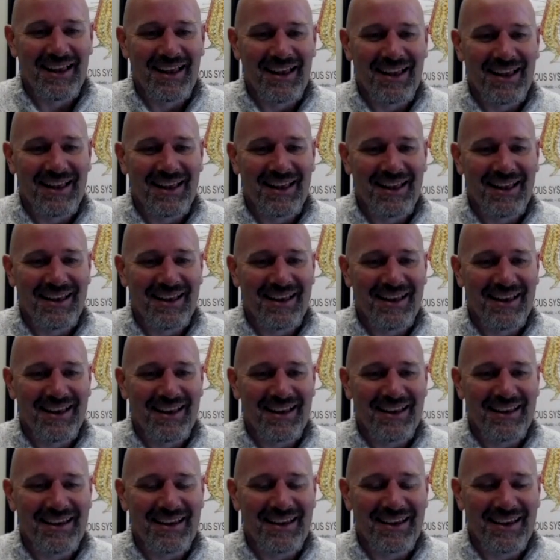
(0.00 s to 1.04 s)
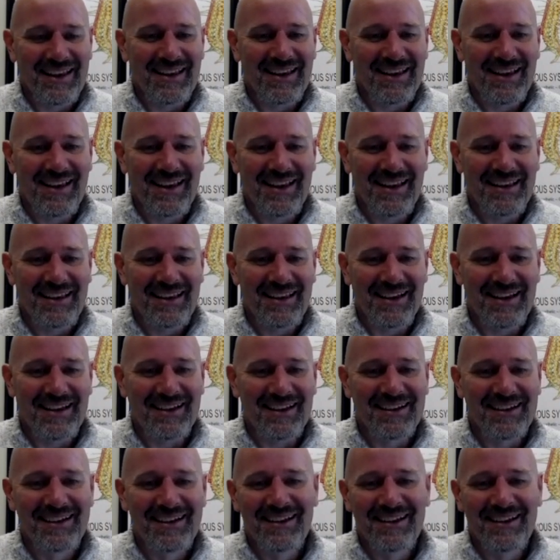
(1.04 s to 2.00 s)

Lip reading: The person shown says nothing.